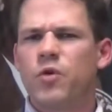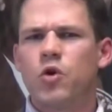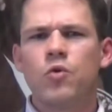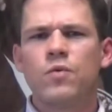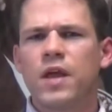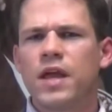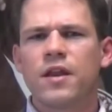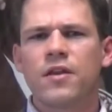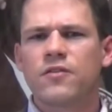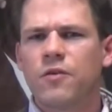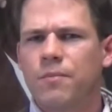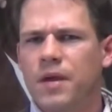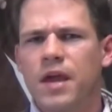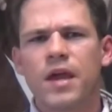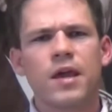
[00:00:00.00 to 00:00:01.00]
who needed to
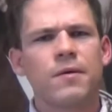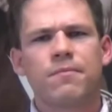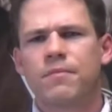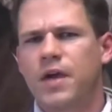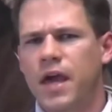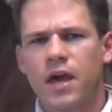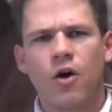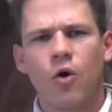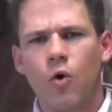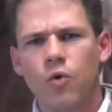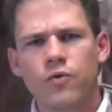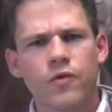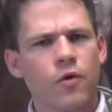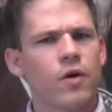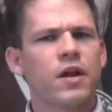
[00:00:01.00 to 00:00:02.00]
be
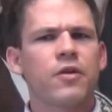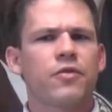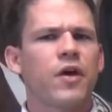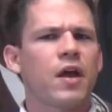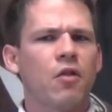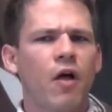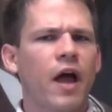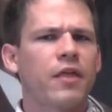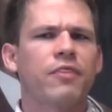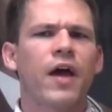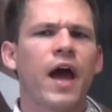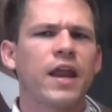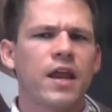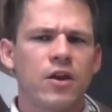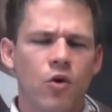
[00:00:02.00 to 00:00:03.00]
killed or anything like
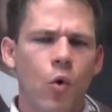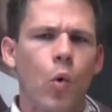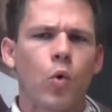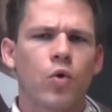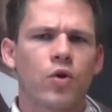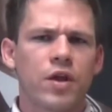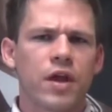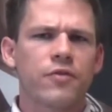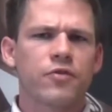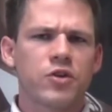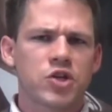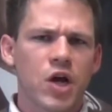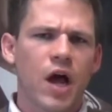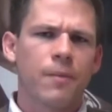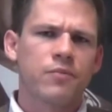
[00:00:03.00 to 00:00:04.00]
that in order to get the
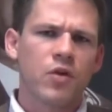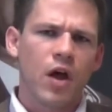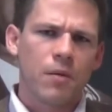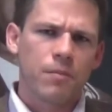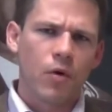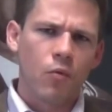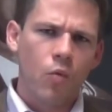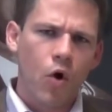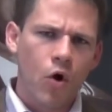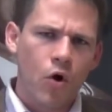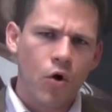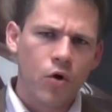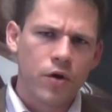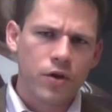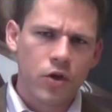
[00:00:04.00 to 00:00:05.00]
job done, but
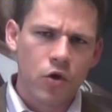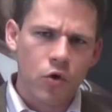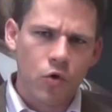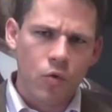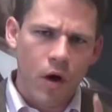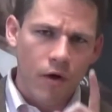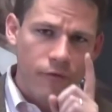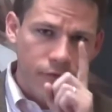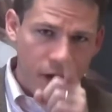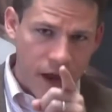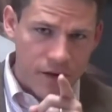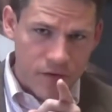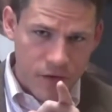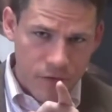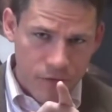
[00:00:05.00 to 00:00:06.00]
were you
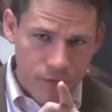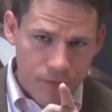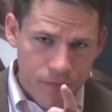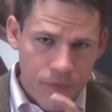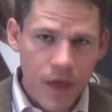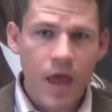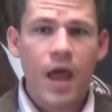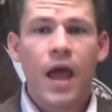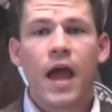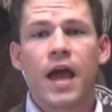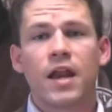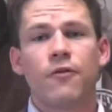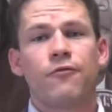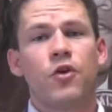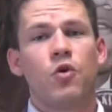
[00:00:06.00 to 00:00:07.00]
effective?
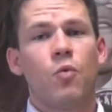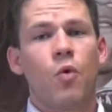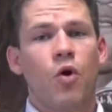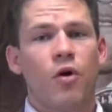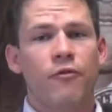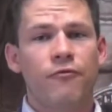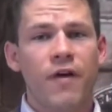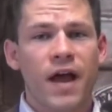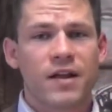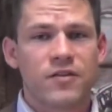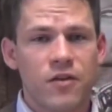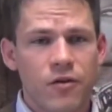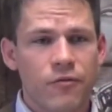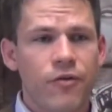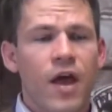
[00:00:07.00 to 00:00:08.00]
And if you were effective,